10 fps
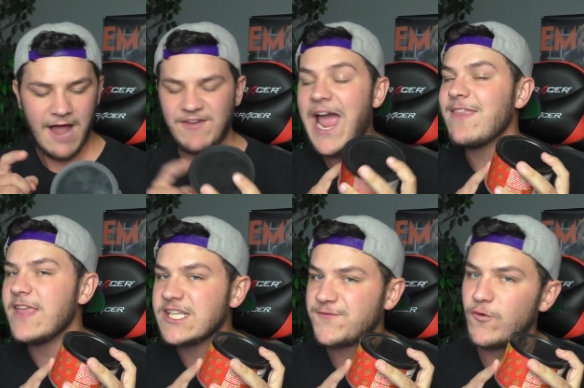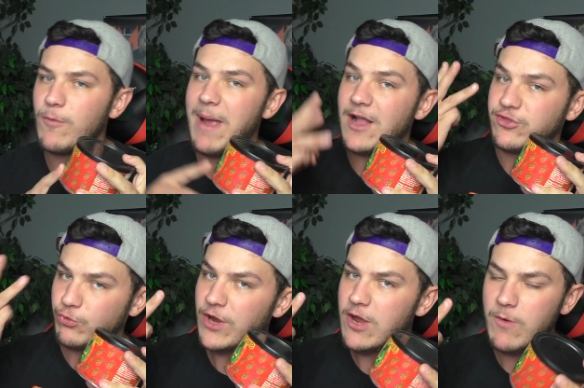I've had this for about
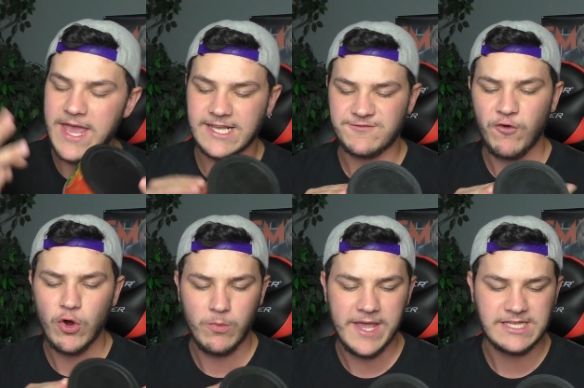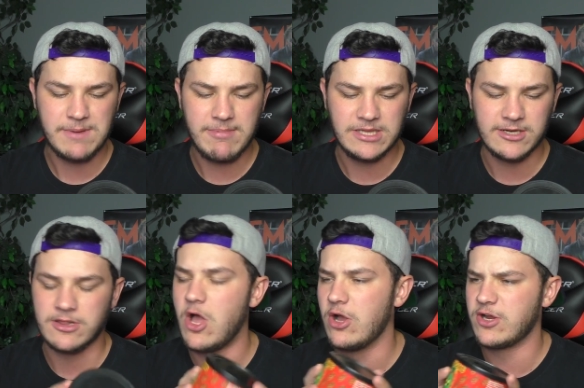three weeks, four weeks, maybe a
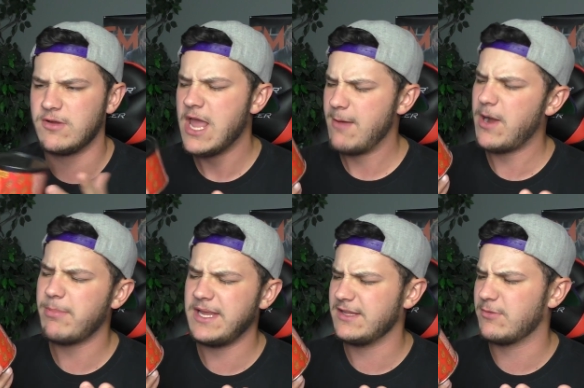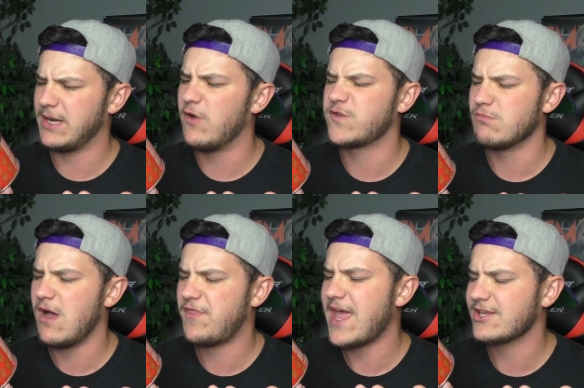little longer, probably a little bit over a
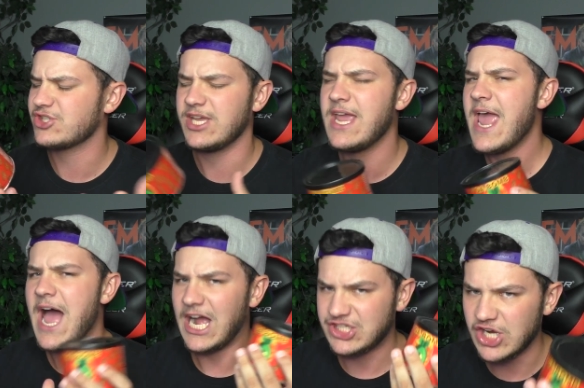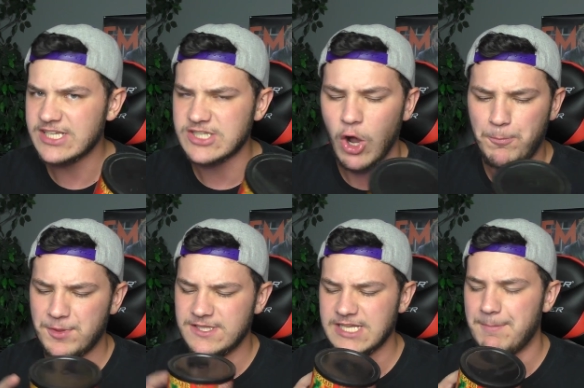month actually. I just
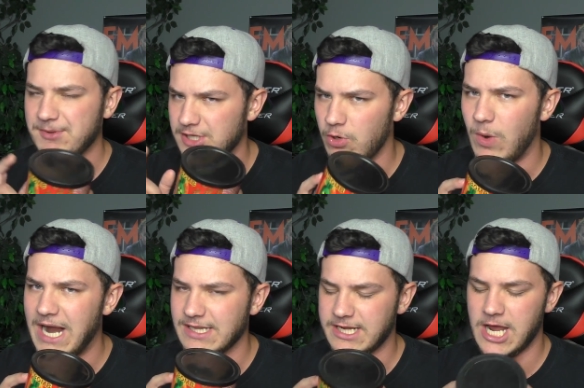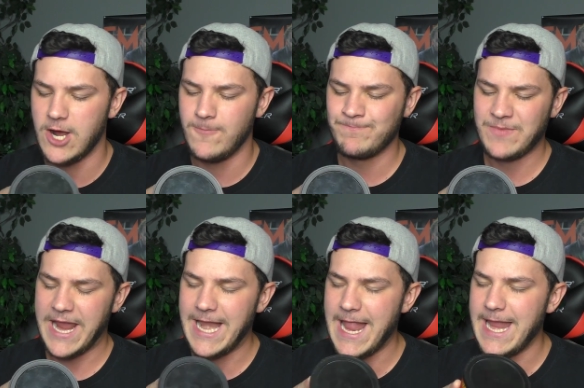opened this up a little while ago,
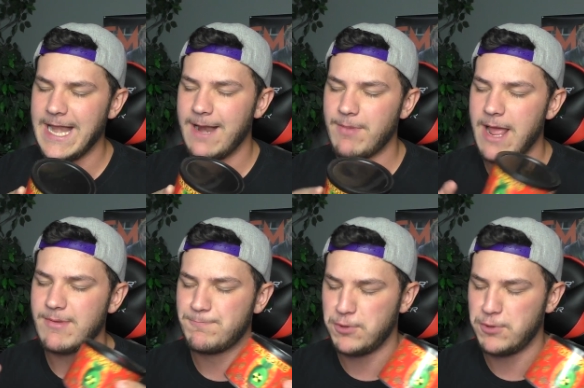and, and I'm, I'm a